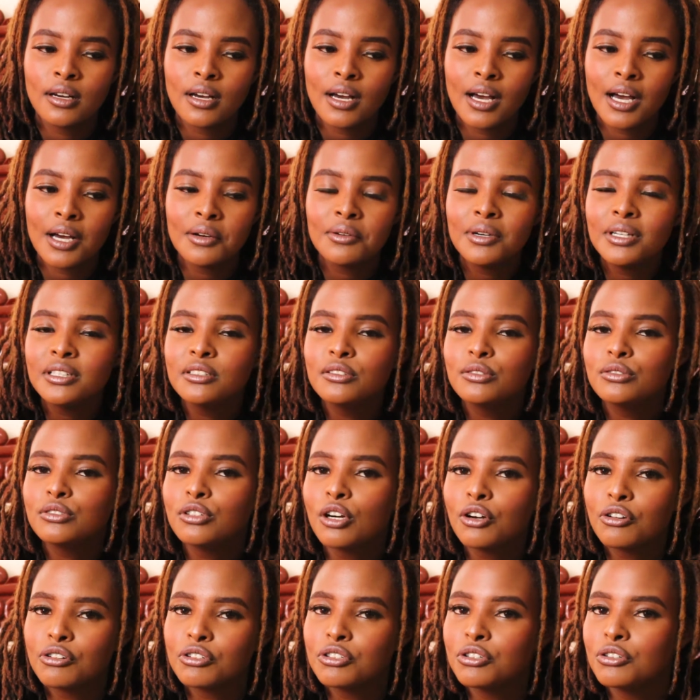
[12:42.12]
I want to
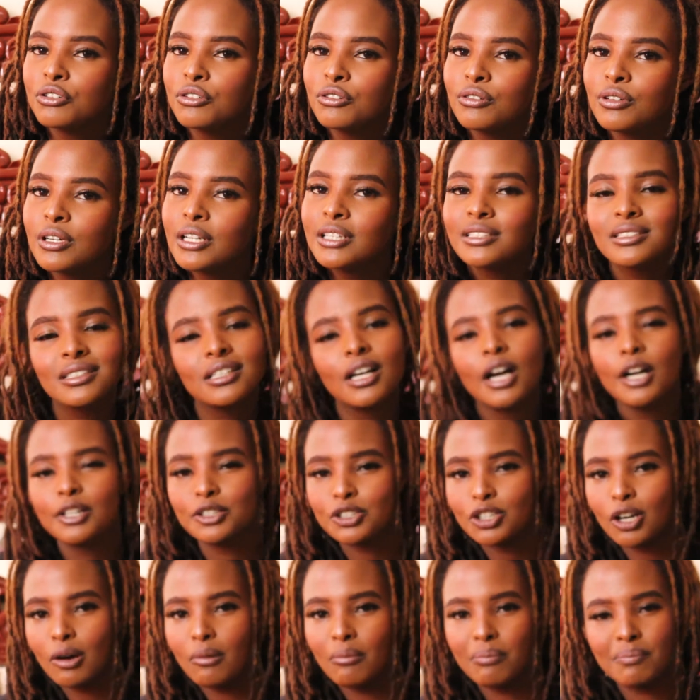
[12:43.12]
talk to you, let's catch
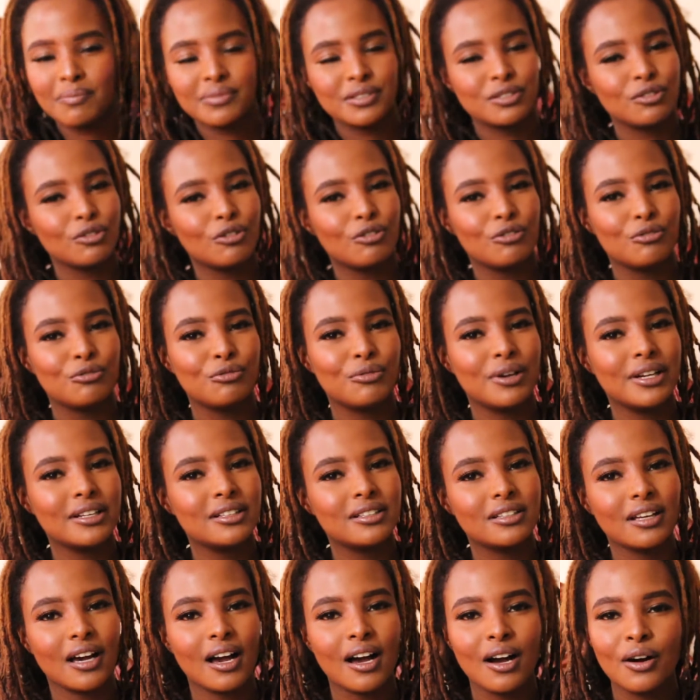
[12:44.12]
up. So we
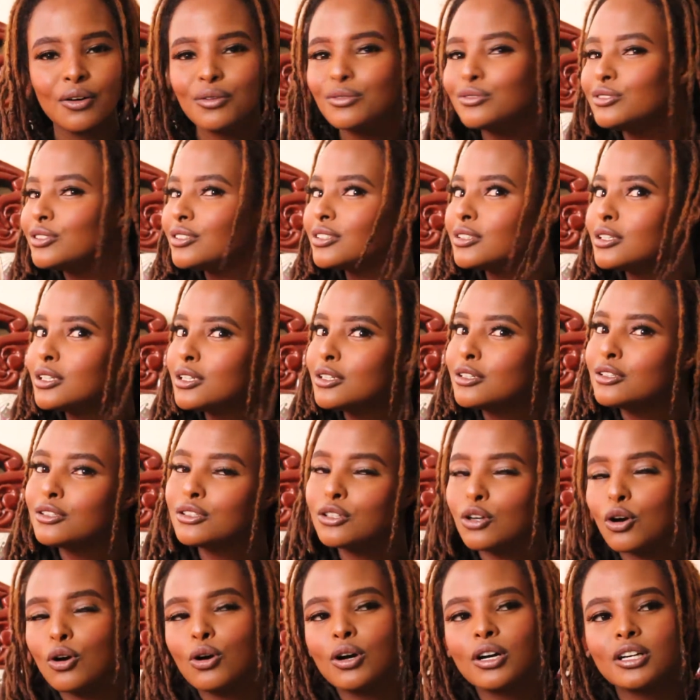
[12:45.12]
went out,
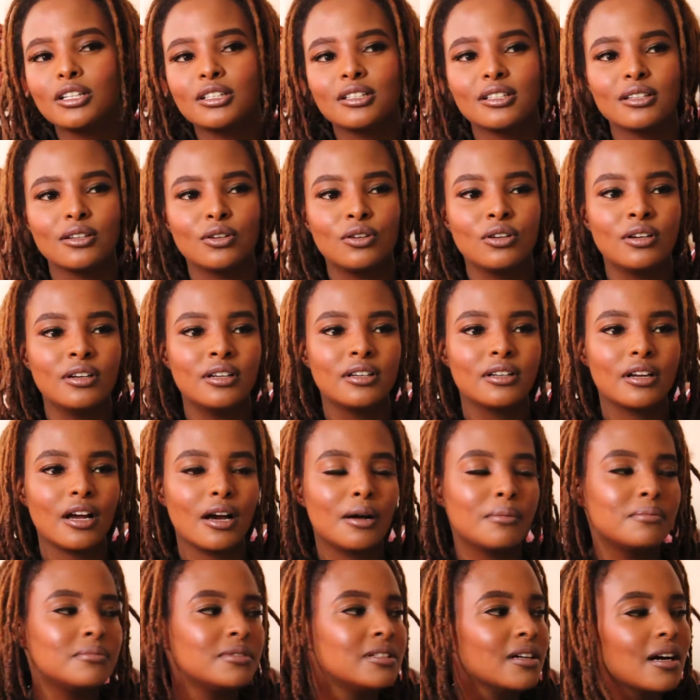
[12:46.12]
talked,
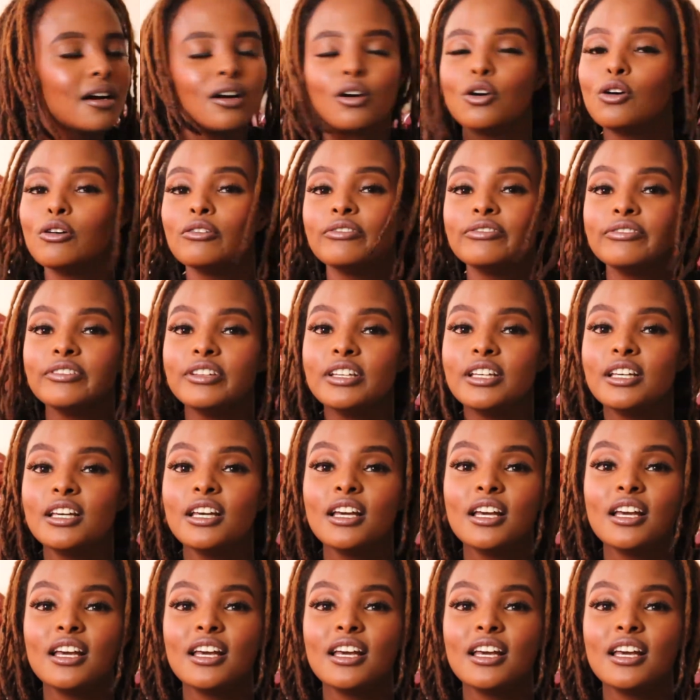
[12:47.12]
grabbed a coffee.